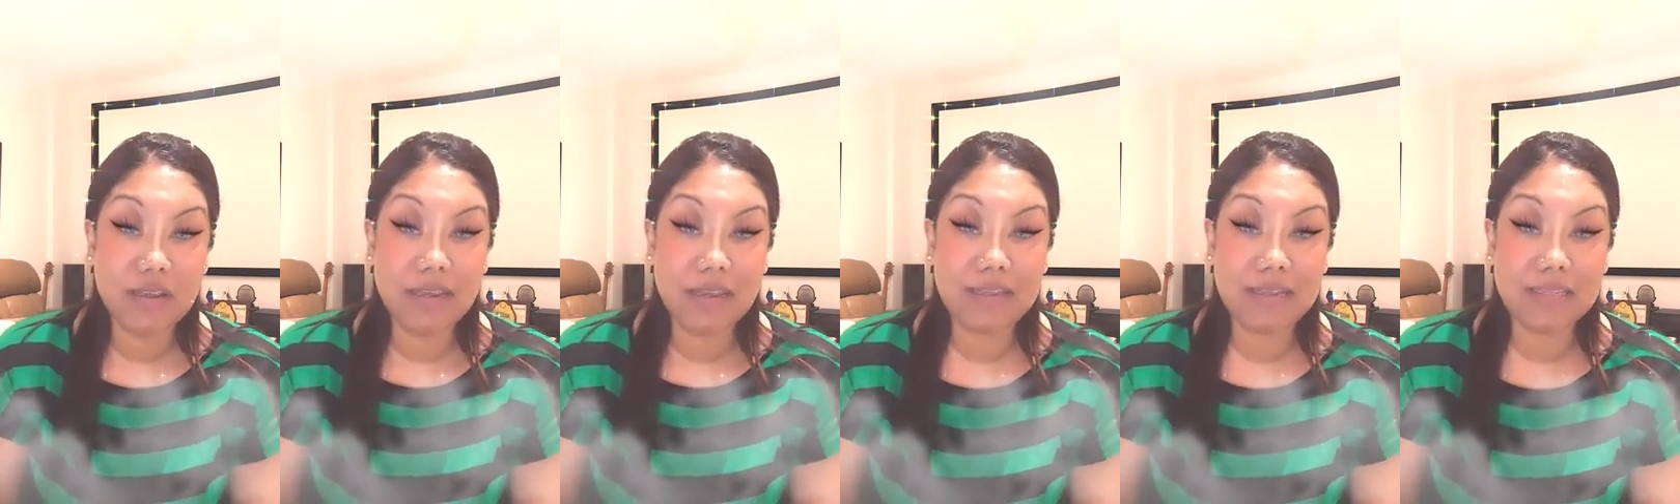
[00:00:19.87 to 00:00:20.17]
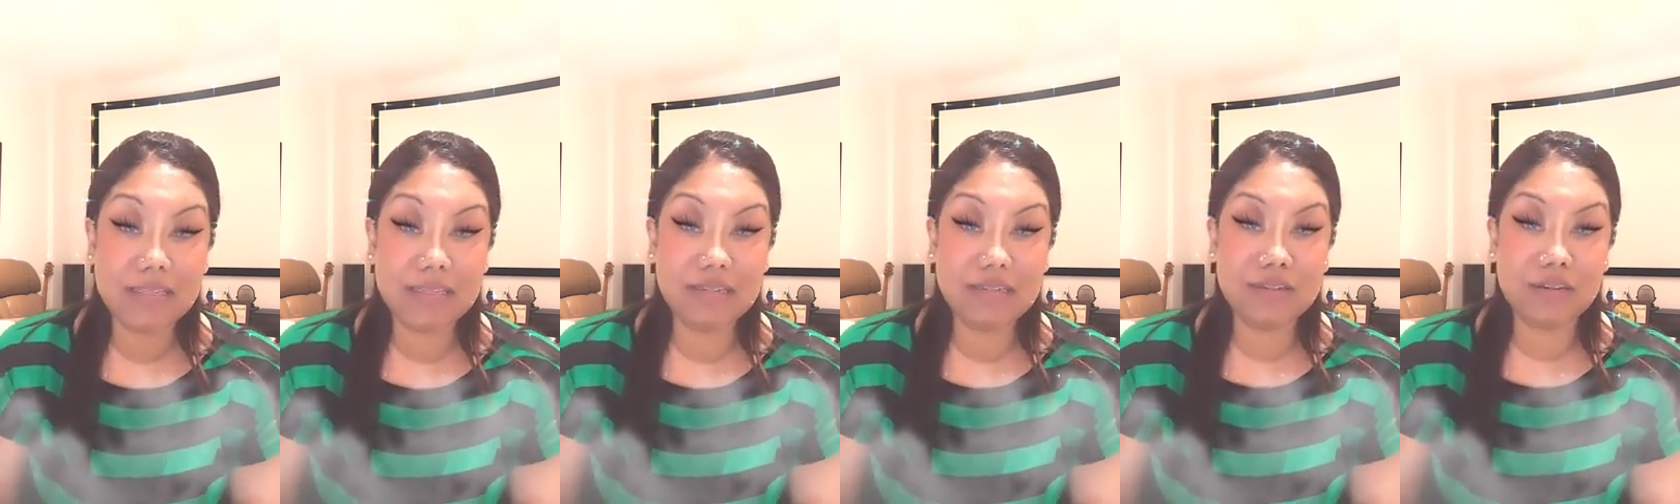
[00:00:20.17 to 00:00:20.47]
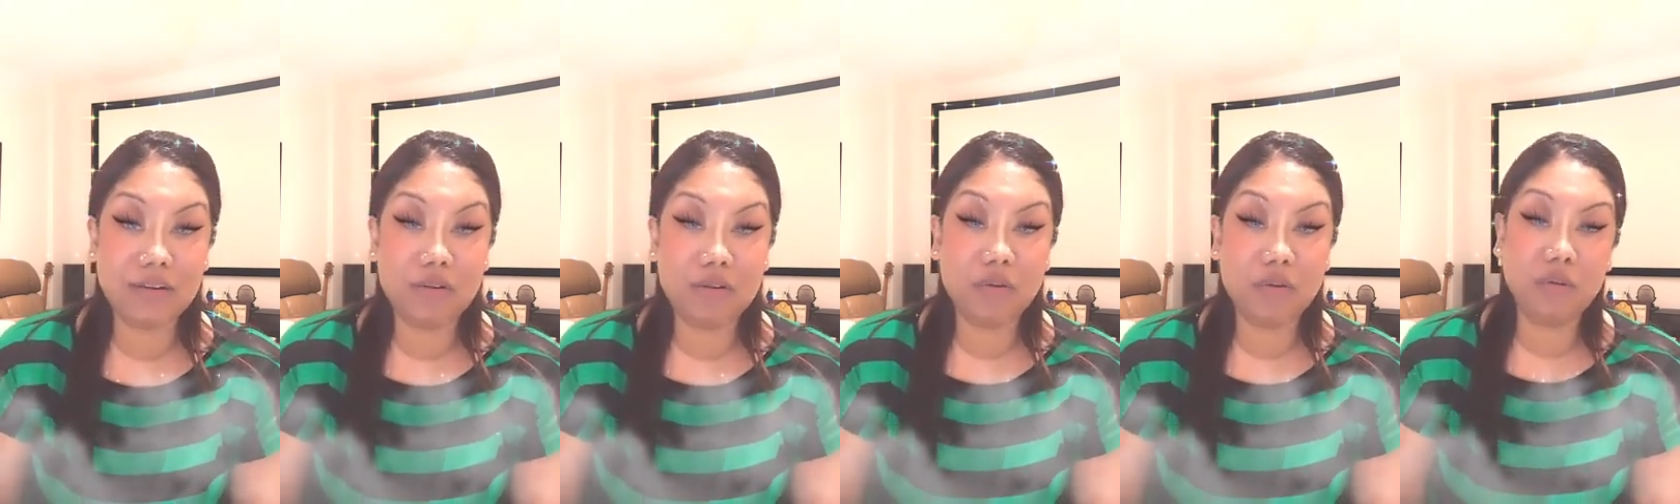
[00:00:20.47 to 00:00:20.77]
isn't
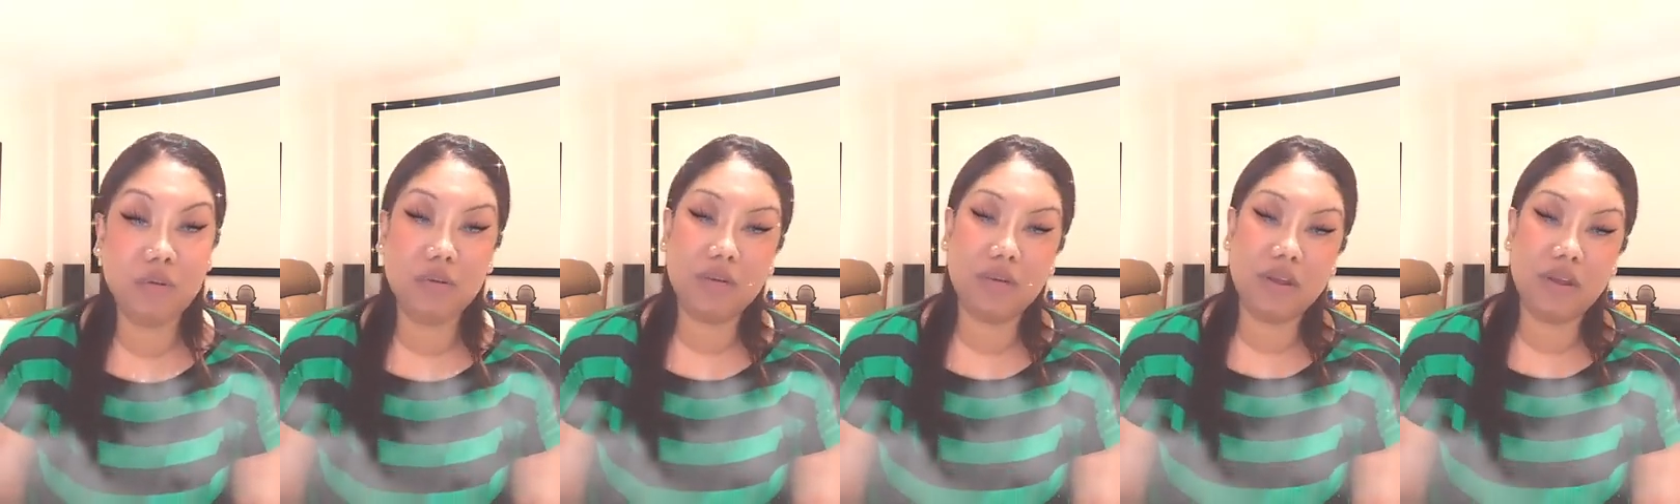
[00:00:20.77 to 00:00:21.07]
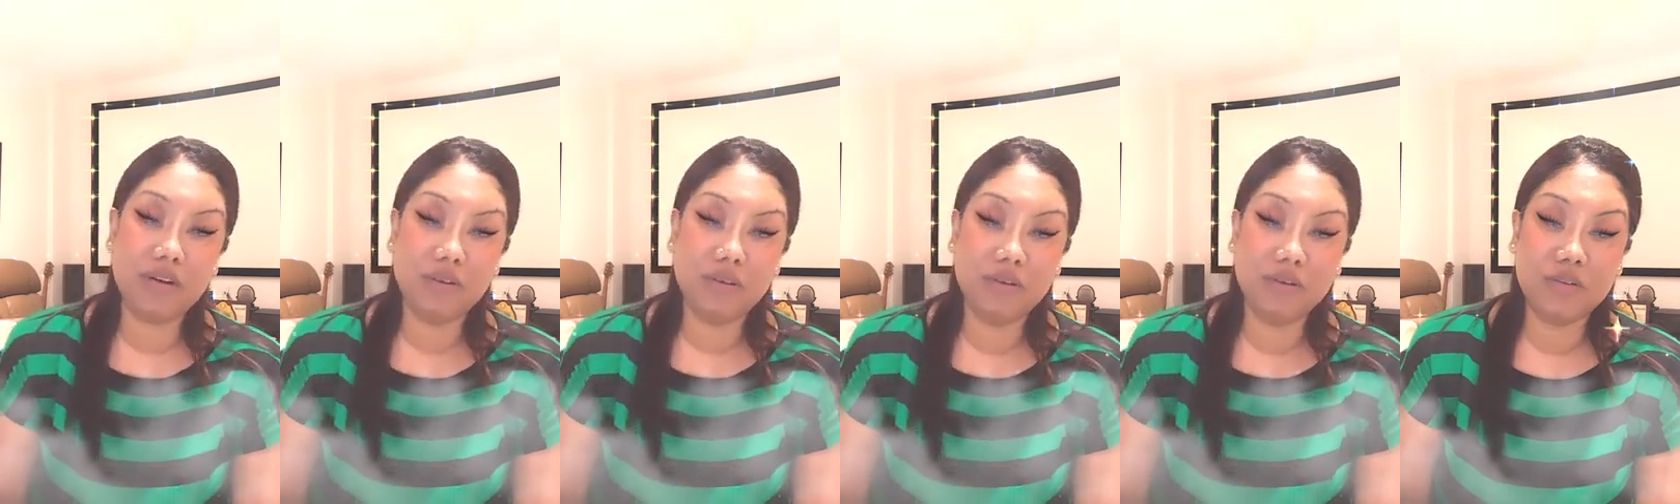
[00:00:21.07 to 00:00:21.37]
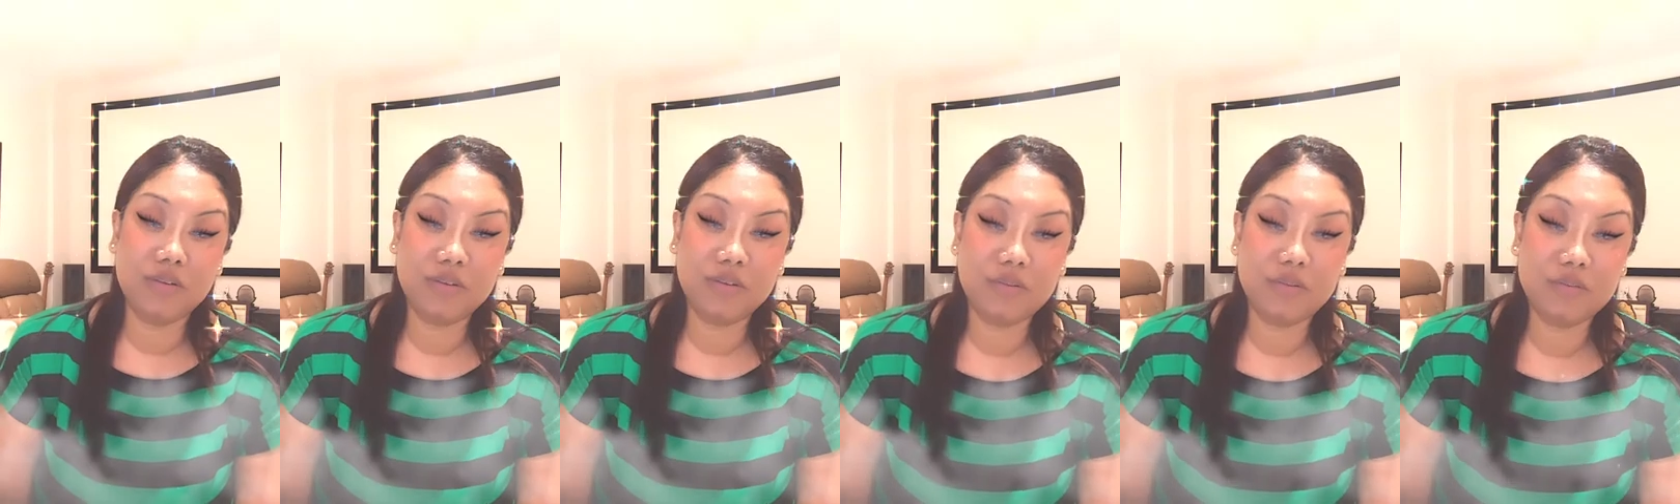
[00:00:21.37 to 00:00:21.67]
a whole lot of good
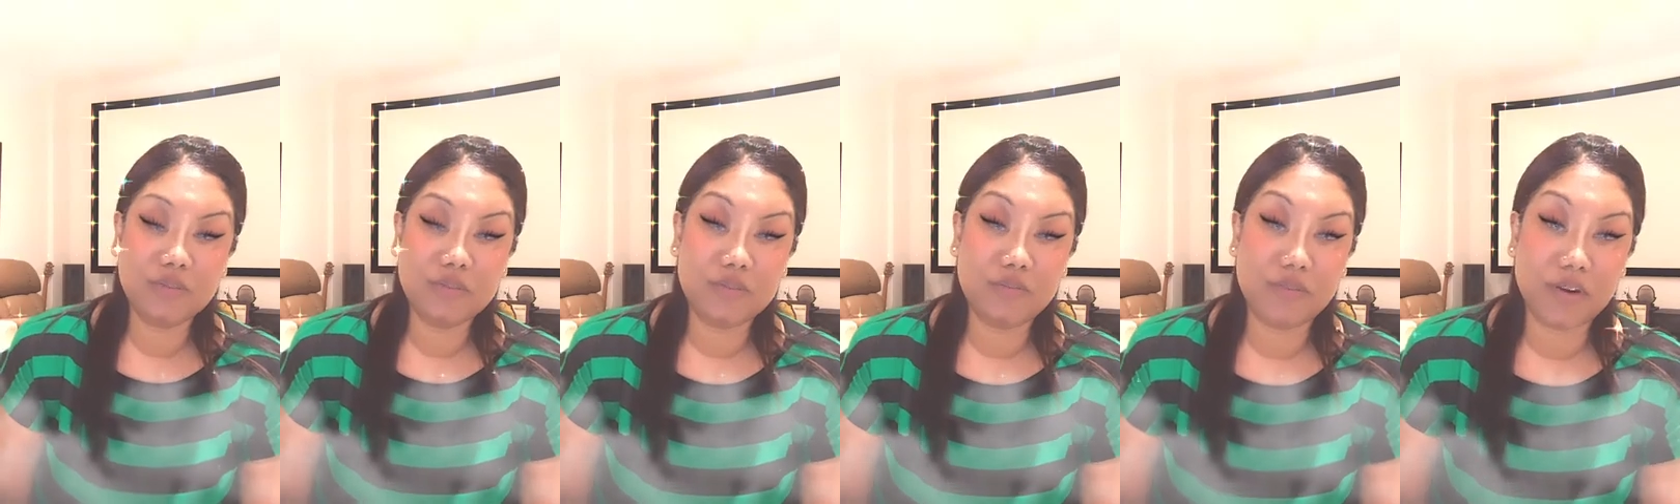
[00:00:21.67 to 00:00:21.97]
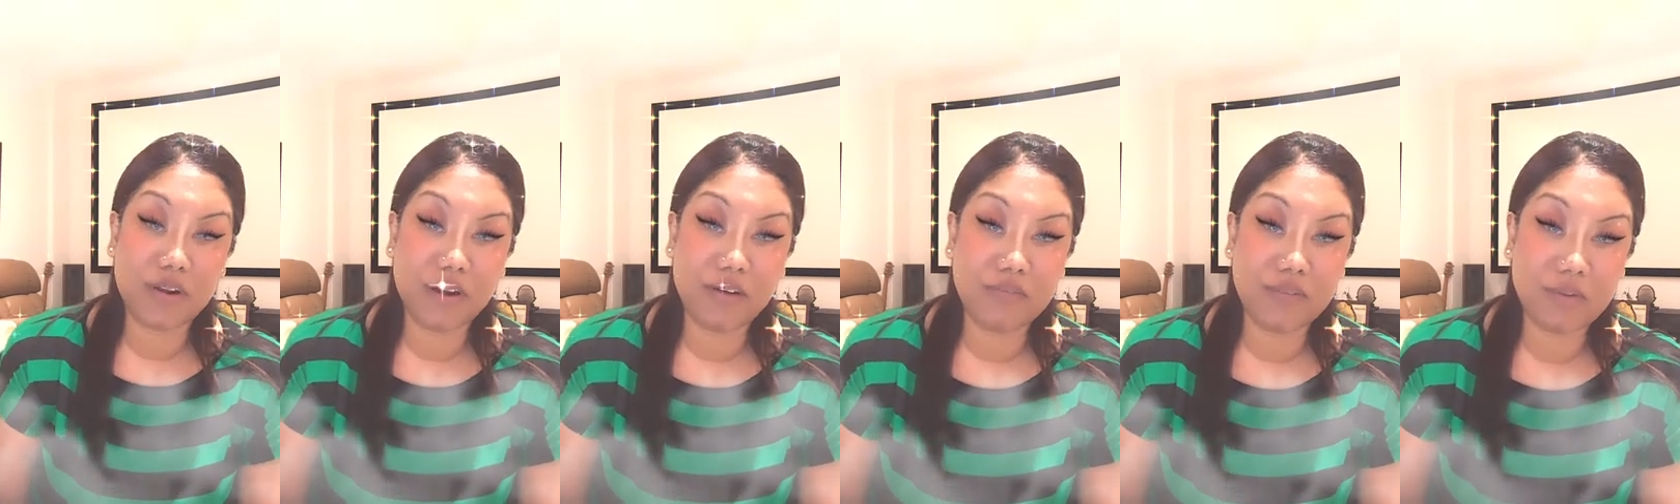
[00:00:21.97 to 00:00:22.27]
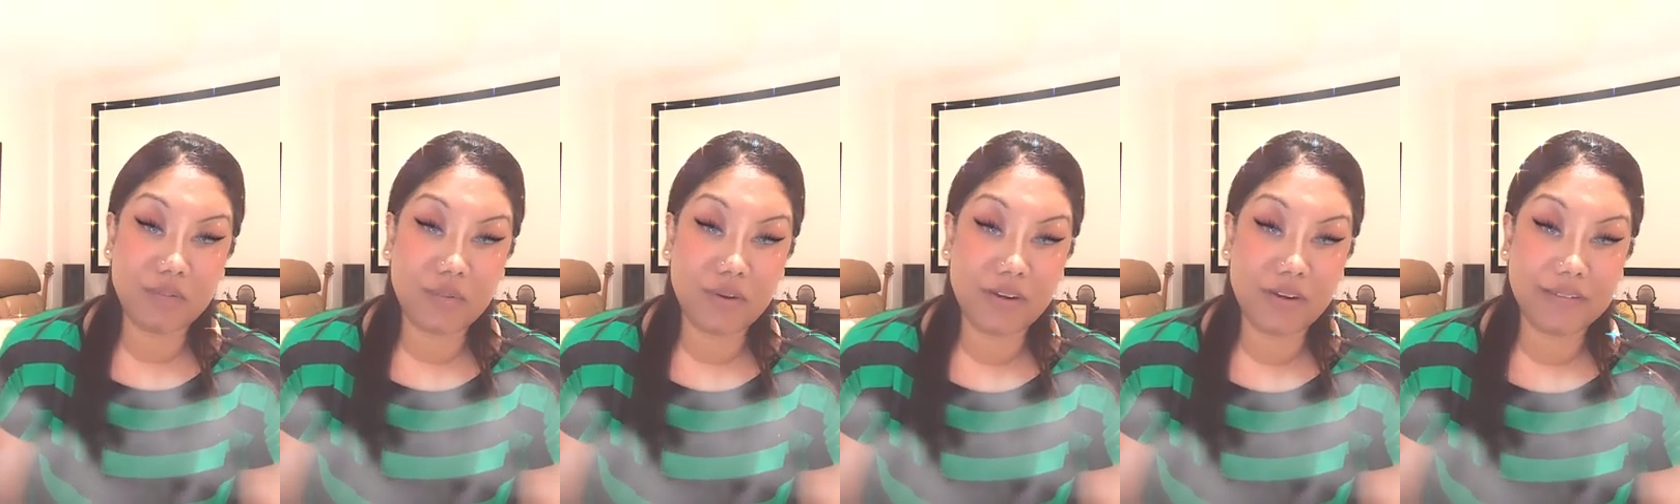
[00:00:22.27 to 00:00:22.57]
news for
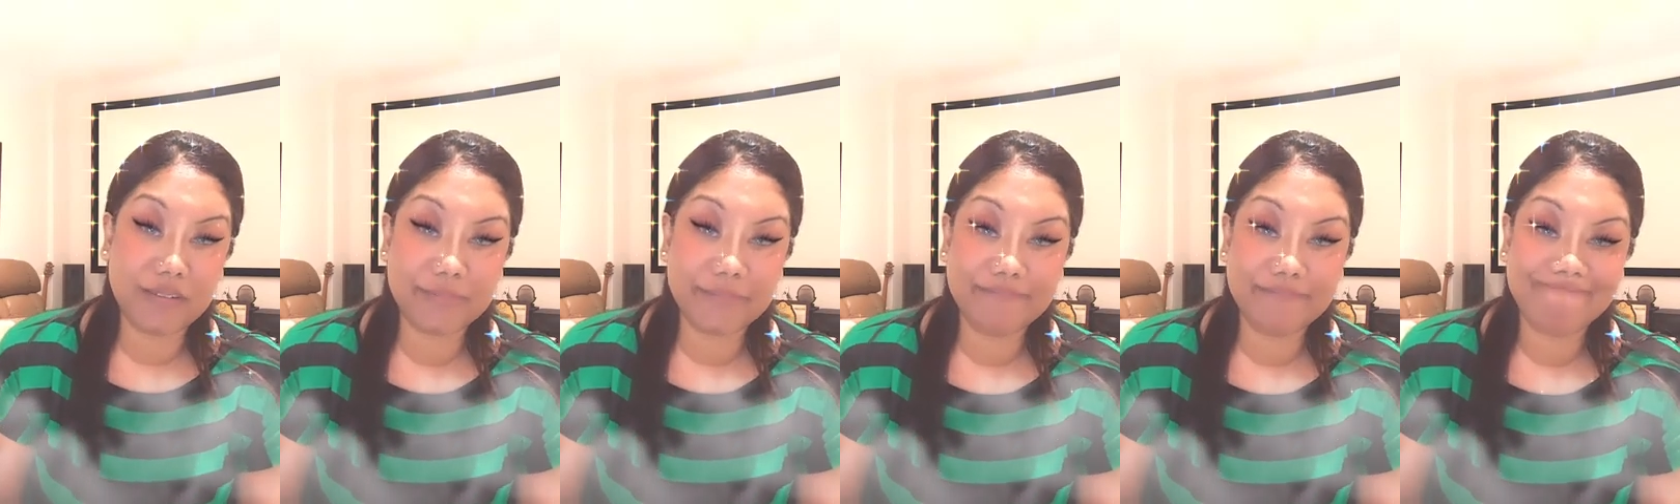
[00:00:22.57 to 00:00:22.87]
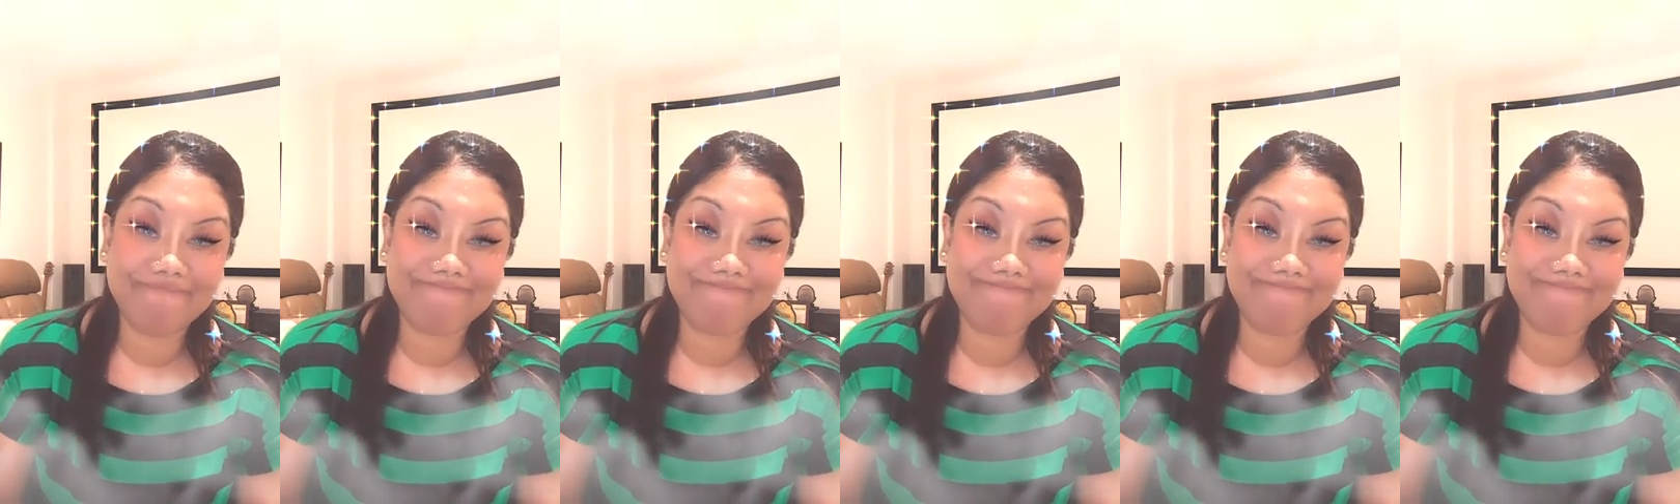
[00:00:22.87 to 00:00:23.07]
everyone.